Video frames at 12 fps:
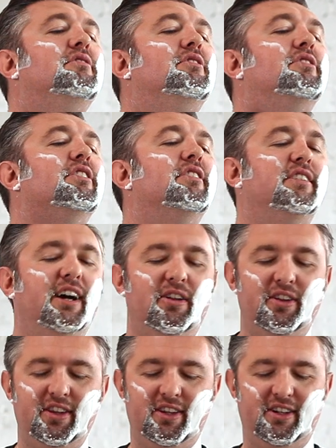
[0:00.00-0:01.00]
You can tell
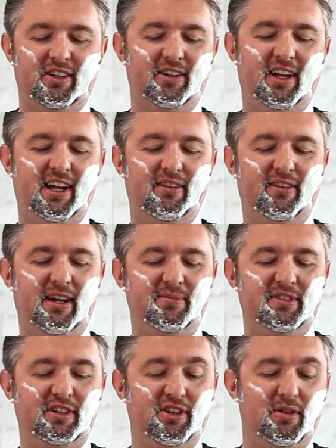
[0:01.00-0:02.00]
that they have
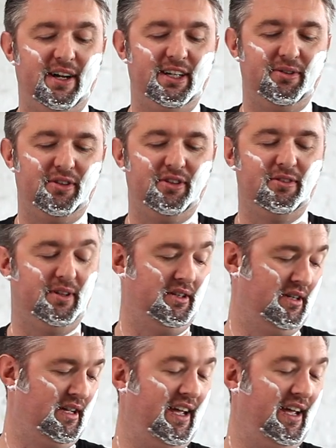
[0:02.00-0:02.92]
absolutely no idea what they're doing.